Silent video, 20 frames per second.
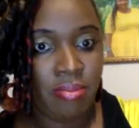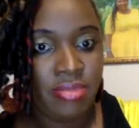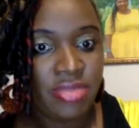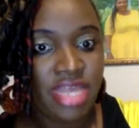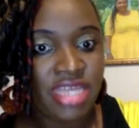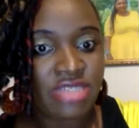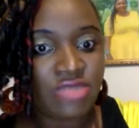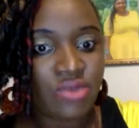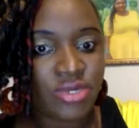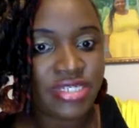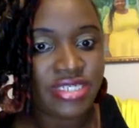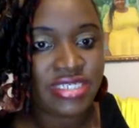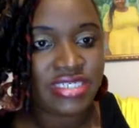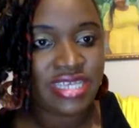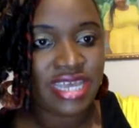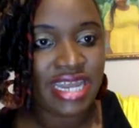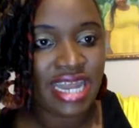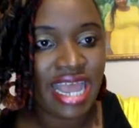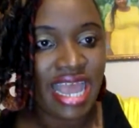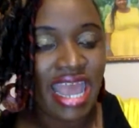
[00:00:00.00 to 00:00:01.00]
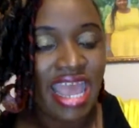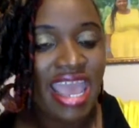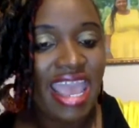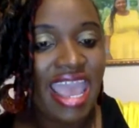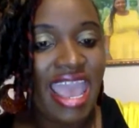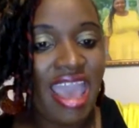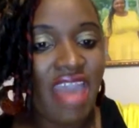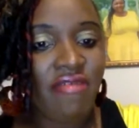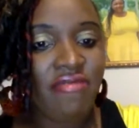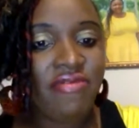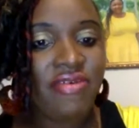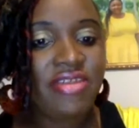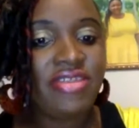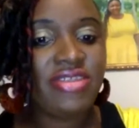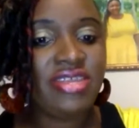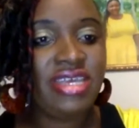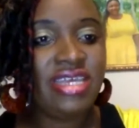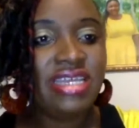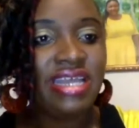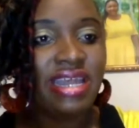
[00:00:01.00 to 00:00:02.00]
That's what he said.
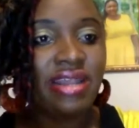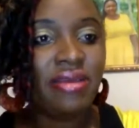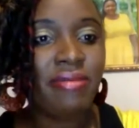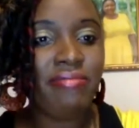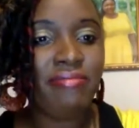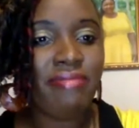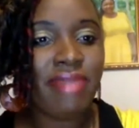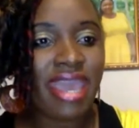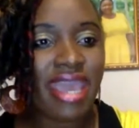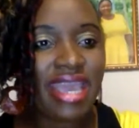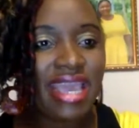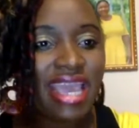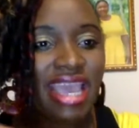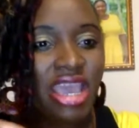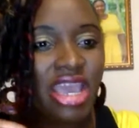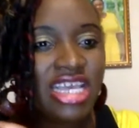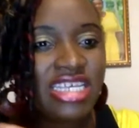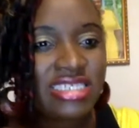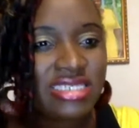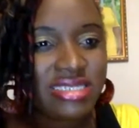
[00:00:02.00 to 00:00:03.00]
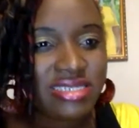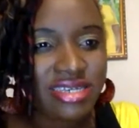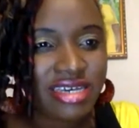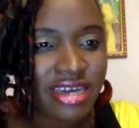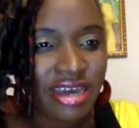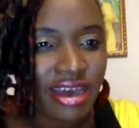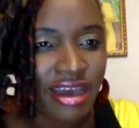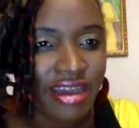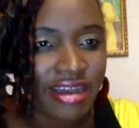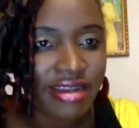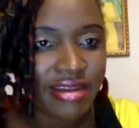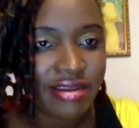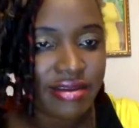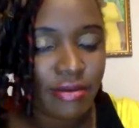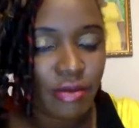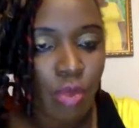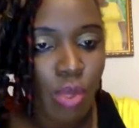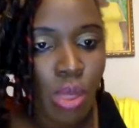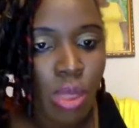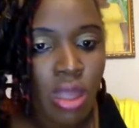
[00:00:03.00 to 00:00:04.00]
Everything that they make is good.
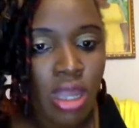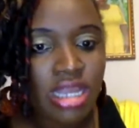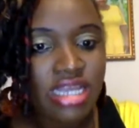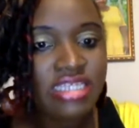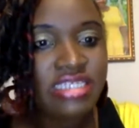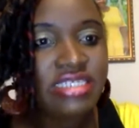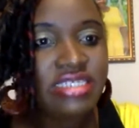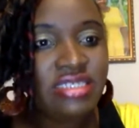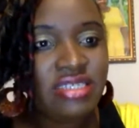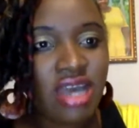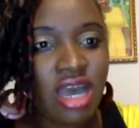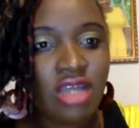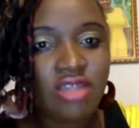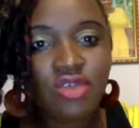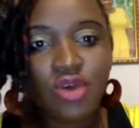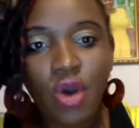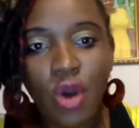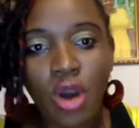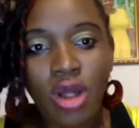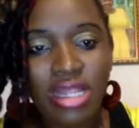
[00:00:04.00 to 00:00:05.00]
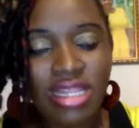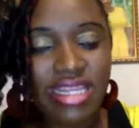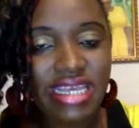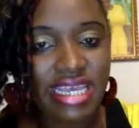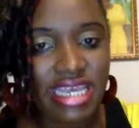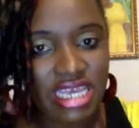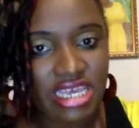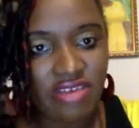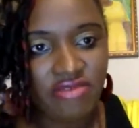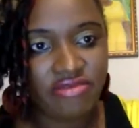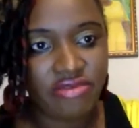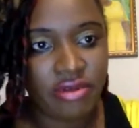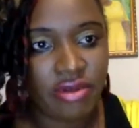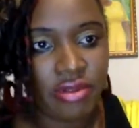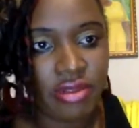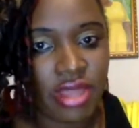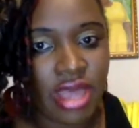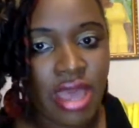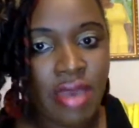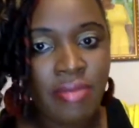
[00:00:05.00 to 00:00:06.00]
It's not all
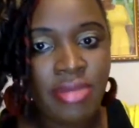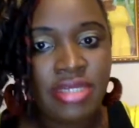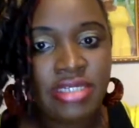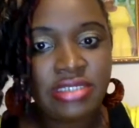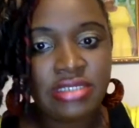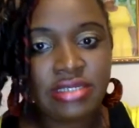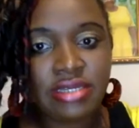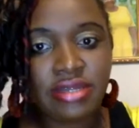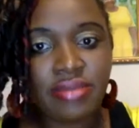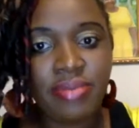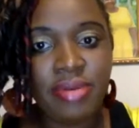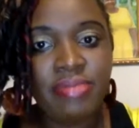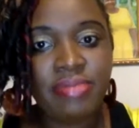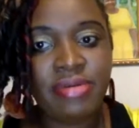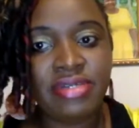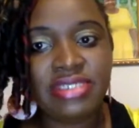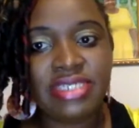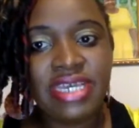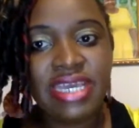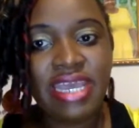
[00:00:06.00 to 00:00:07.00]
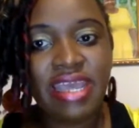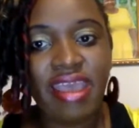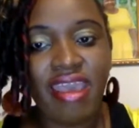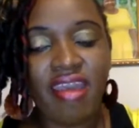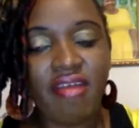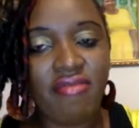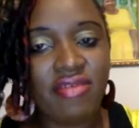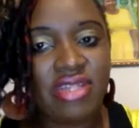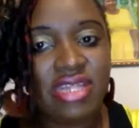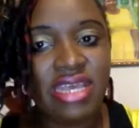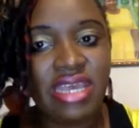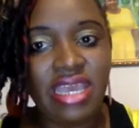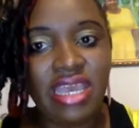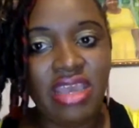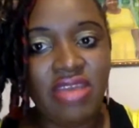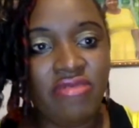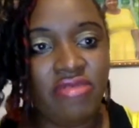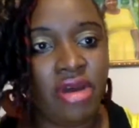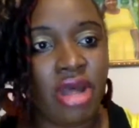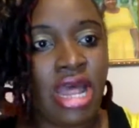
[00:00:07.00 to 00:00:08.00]
evil, because a lot of people are taking everything
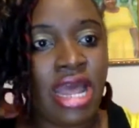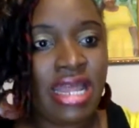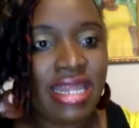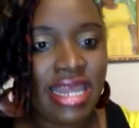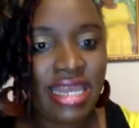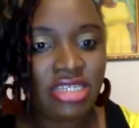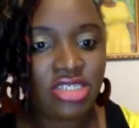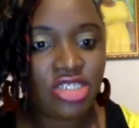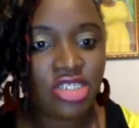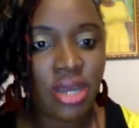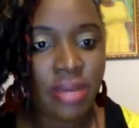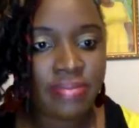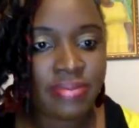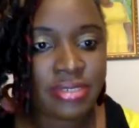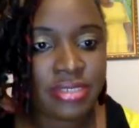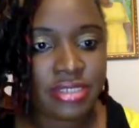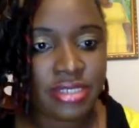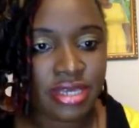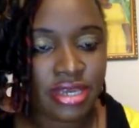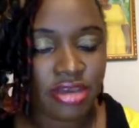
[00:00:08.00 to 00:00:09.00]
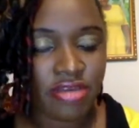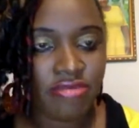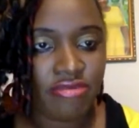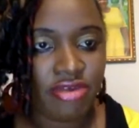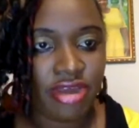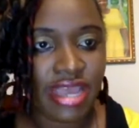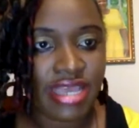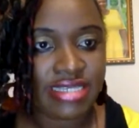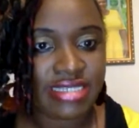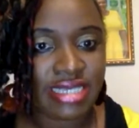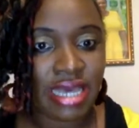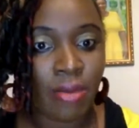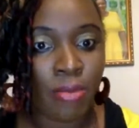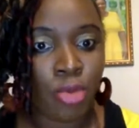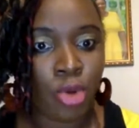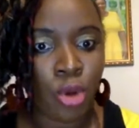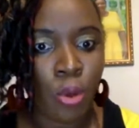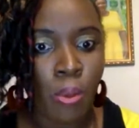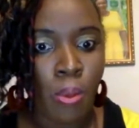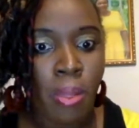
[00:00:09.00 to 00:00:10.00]
evil. Like chopstick, for
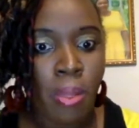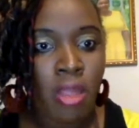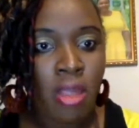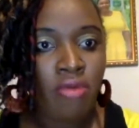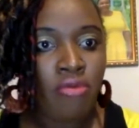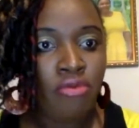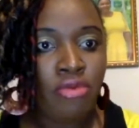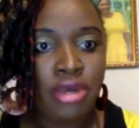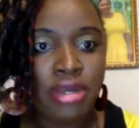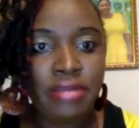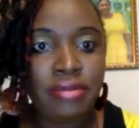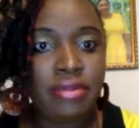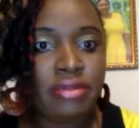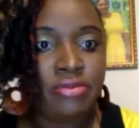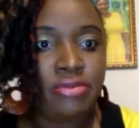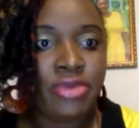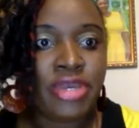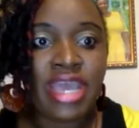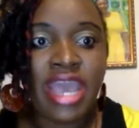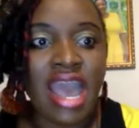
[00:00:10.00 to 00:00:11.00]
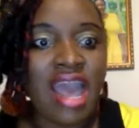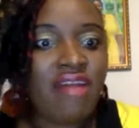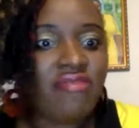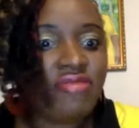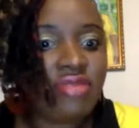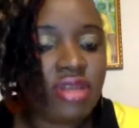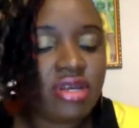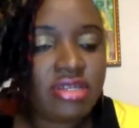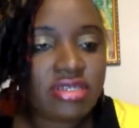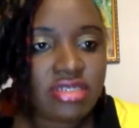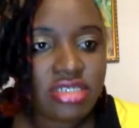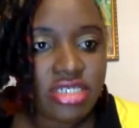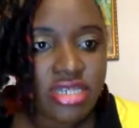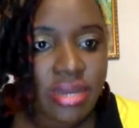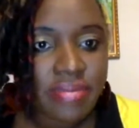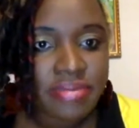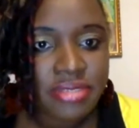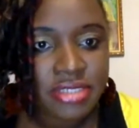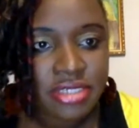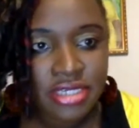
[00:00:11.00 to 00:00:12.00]
example. Well, we have a lot of
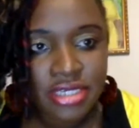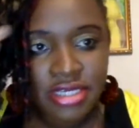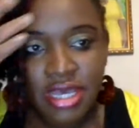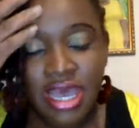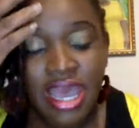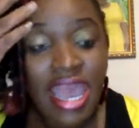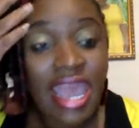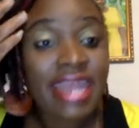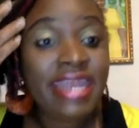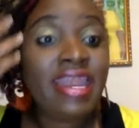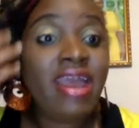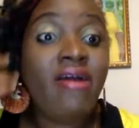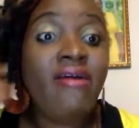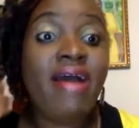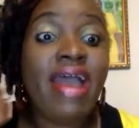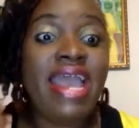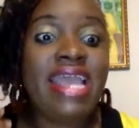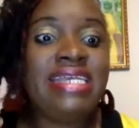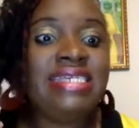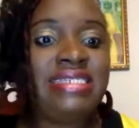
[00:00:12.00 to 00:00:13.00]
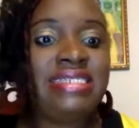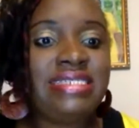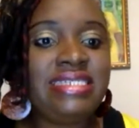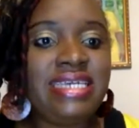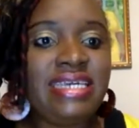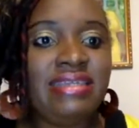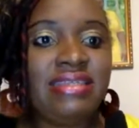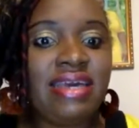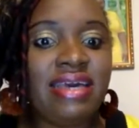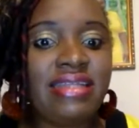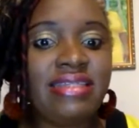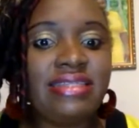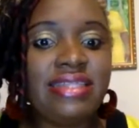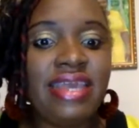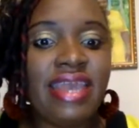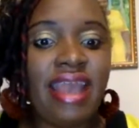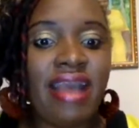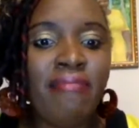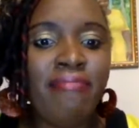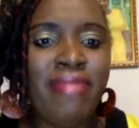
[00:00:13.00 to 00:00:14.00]
chopstick, and now I see that
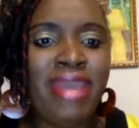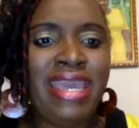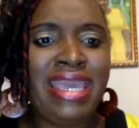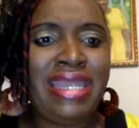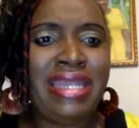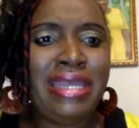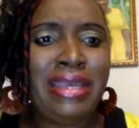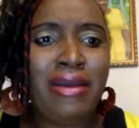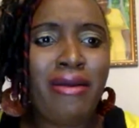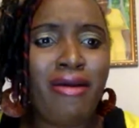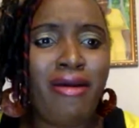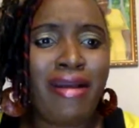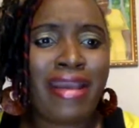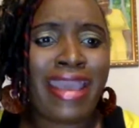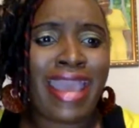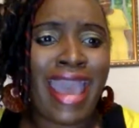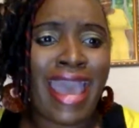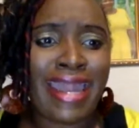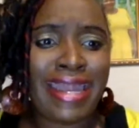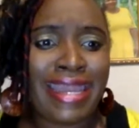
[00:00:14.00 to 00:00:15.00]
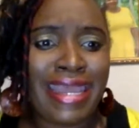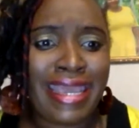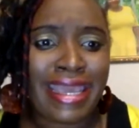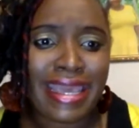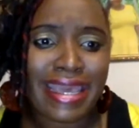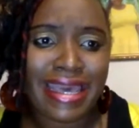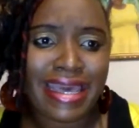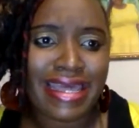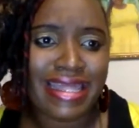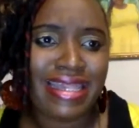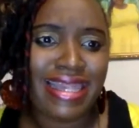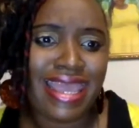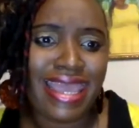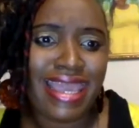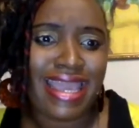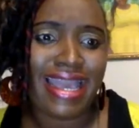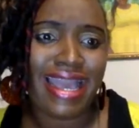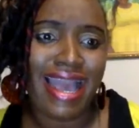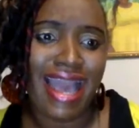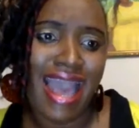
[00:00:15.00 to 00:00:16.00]
they are making it organic.
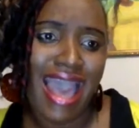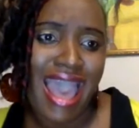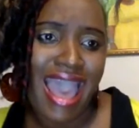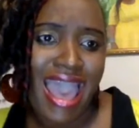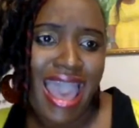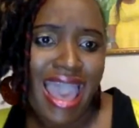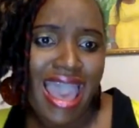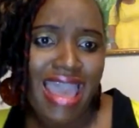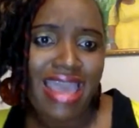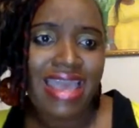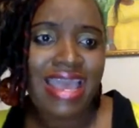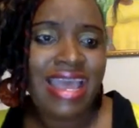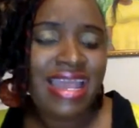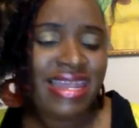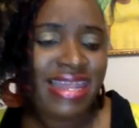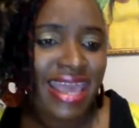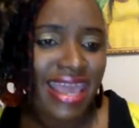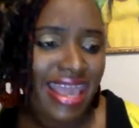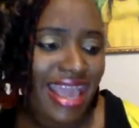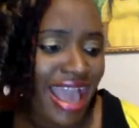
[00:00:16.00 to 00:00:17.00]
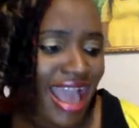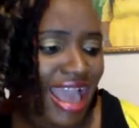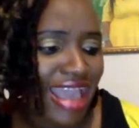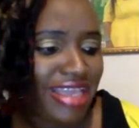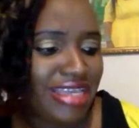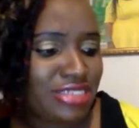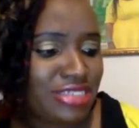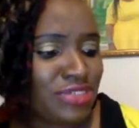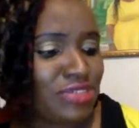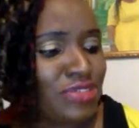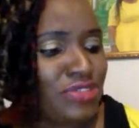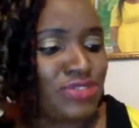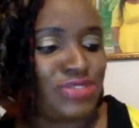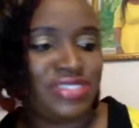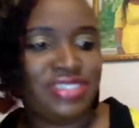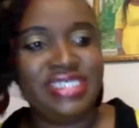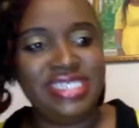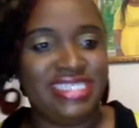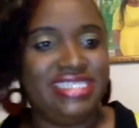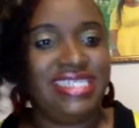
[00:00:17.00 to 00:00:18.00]
Like I used to
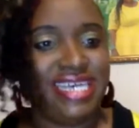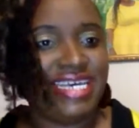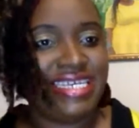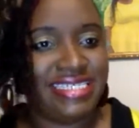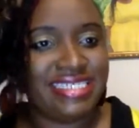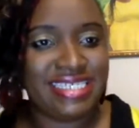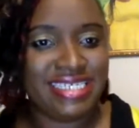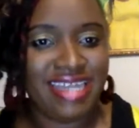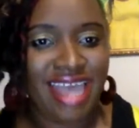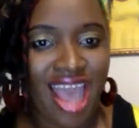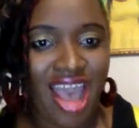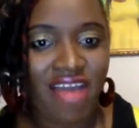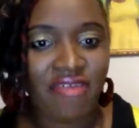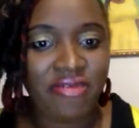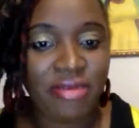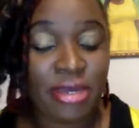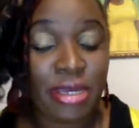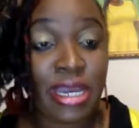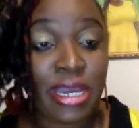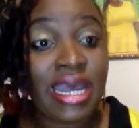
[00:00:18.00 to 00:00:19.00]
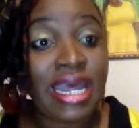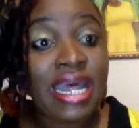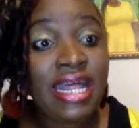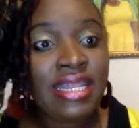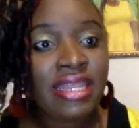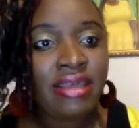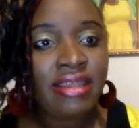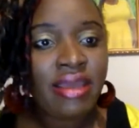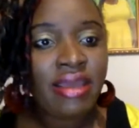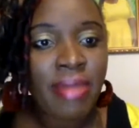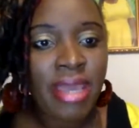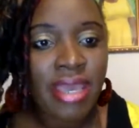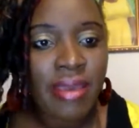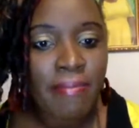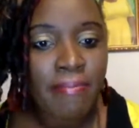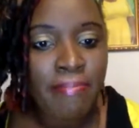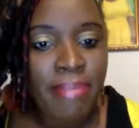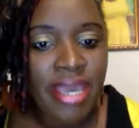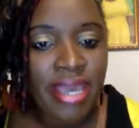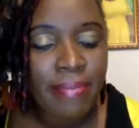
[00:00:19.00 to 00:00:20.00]
see this in Africa. Now they're
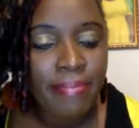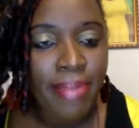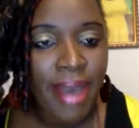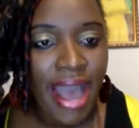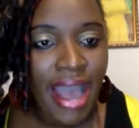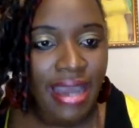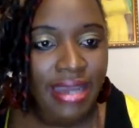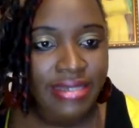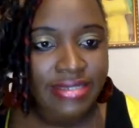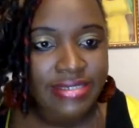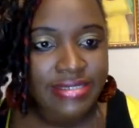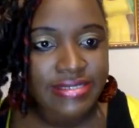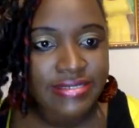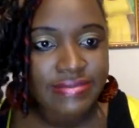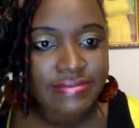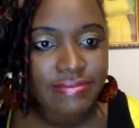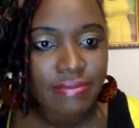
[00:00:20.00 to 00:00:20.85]
making big bags.